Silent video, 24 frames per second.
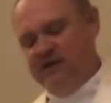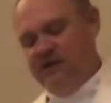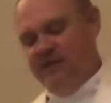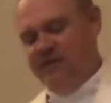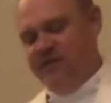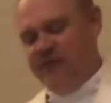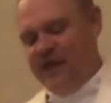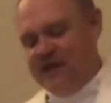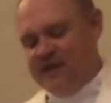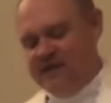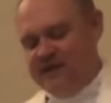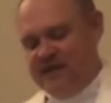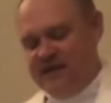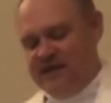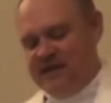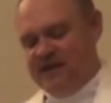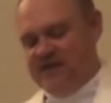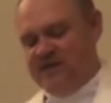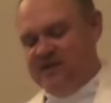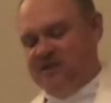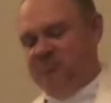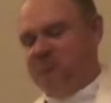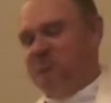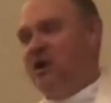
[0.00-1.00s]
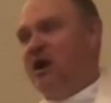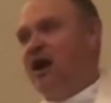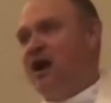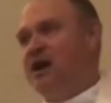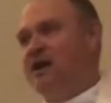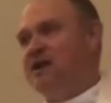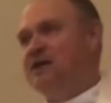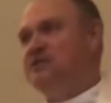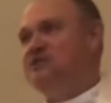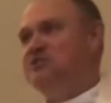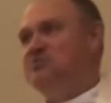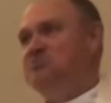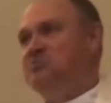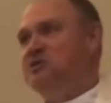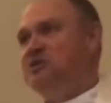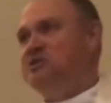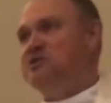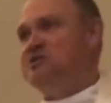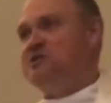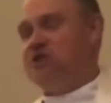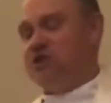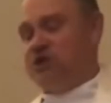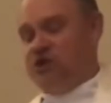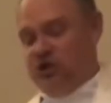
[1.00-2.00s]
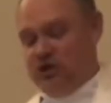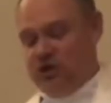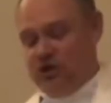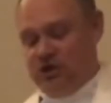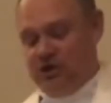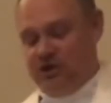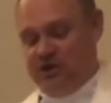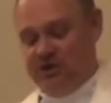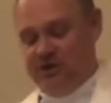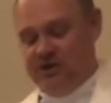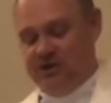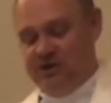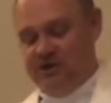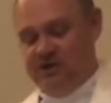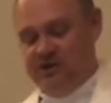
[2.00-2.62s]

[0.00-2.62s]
They needed the body to be secured.